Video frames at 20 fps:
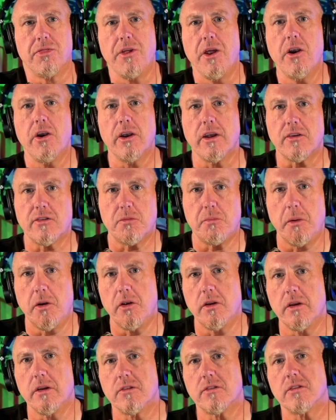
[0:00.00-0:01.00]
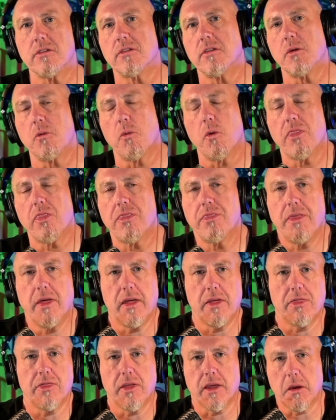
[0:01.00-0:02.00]
their experience and see what
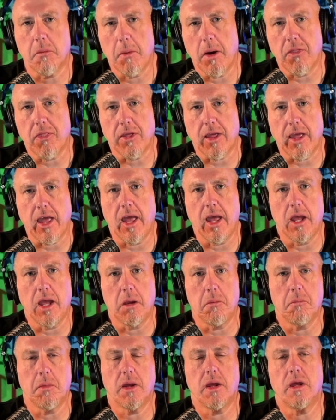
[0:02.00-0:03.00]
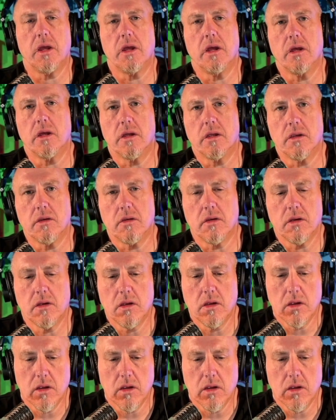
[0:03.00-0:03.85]
they think about the game and